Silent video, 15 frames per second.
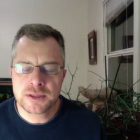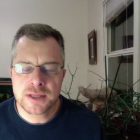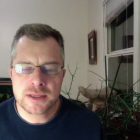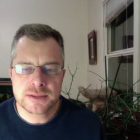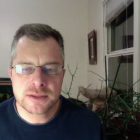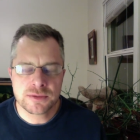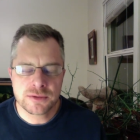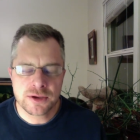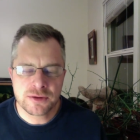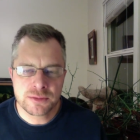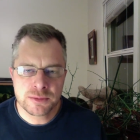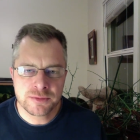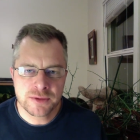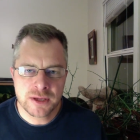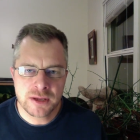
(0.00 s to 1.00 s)
that sin will never
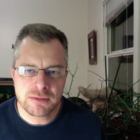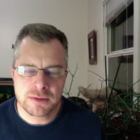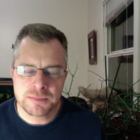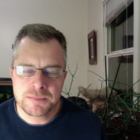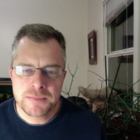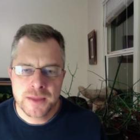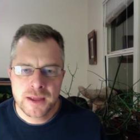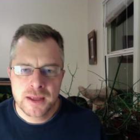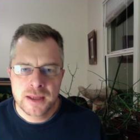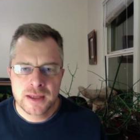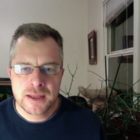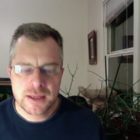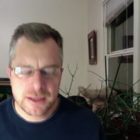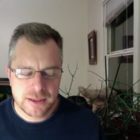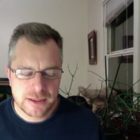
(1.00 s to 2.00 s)
be forgiven.
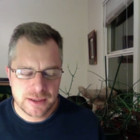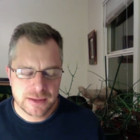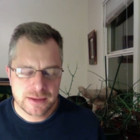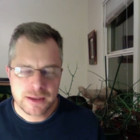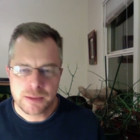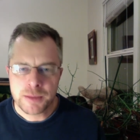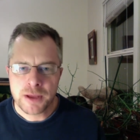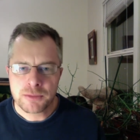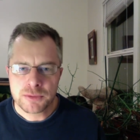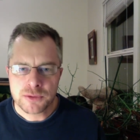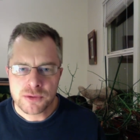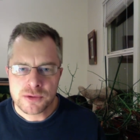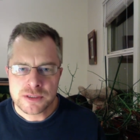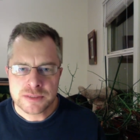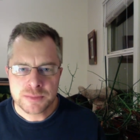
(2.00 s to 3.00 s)
You think about what
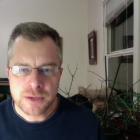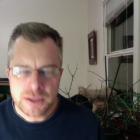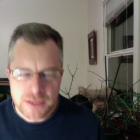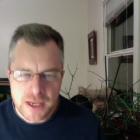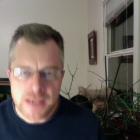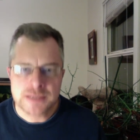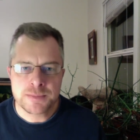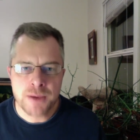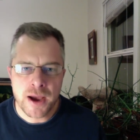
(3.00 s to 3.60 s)
the Holy Spirit does,